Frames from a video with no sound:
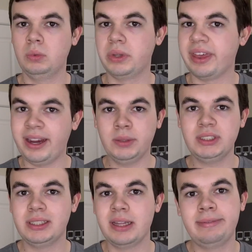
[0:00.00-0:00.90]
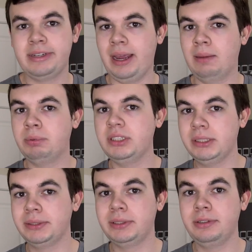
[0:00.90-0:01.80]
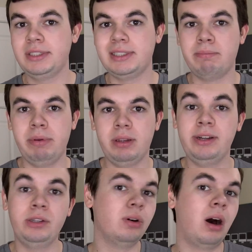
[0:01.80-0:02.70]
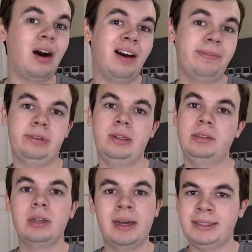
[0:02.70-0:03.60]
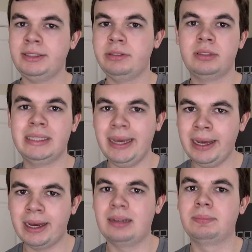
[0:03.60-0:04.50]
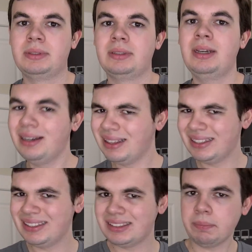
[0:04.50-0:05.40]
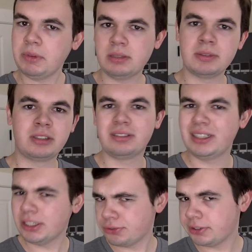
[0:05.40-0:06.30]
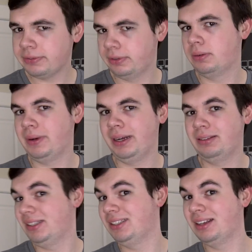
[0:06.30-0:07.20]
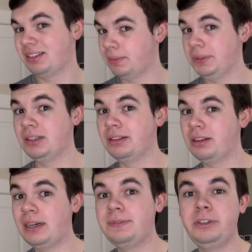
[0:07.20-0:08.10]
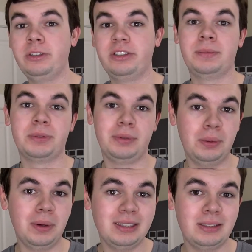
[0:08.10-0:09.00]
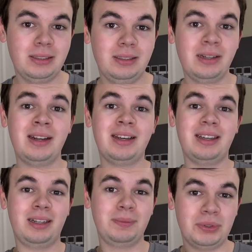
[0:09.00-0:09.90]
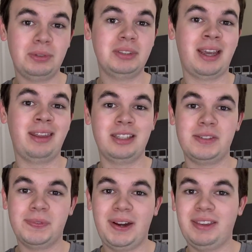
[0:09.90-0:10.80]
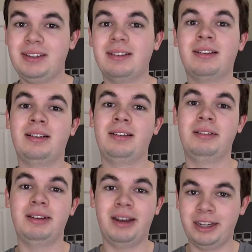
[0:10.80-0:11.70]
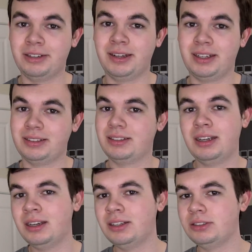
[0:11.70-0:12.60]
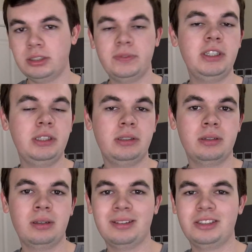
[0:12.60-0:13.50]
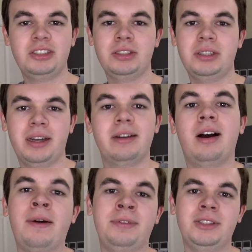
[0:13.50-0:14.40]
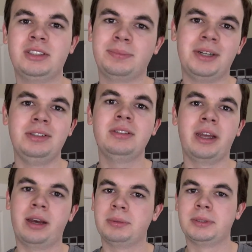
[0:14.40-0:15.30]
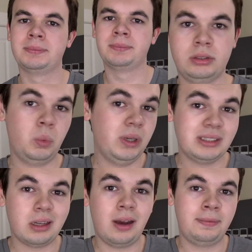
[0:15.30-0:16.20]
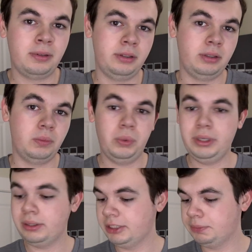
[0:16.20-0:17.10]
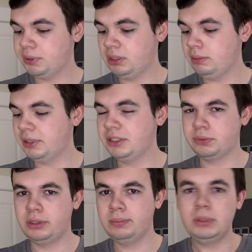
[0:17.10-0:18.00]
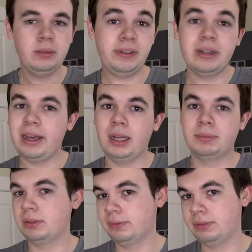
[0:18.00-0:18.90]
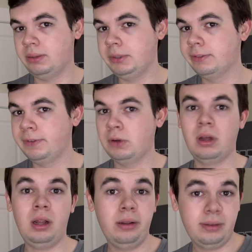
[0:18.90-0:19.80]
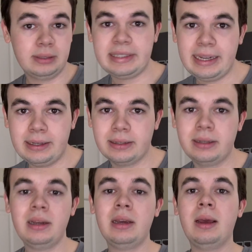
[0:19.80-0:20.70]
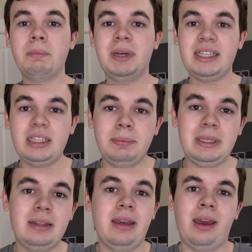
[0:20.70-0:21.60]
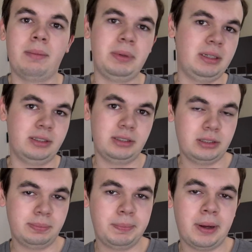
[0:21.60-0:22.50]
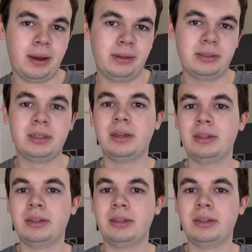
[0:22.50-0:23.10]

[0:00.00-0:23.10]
With iOS 11, Apple introduced the ability to offload unused apps. This is something that's been on Android for a while and something a lot of users have been requesting, and I'm so excited that it's finally on iOS. So in this video, let's show you how to offload some unused apps. So what is offloading? Well, it is pretty much removing apps from your phone, all their data, but keeping the app in its spot.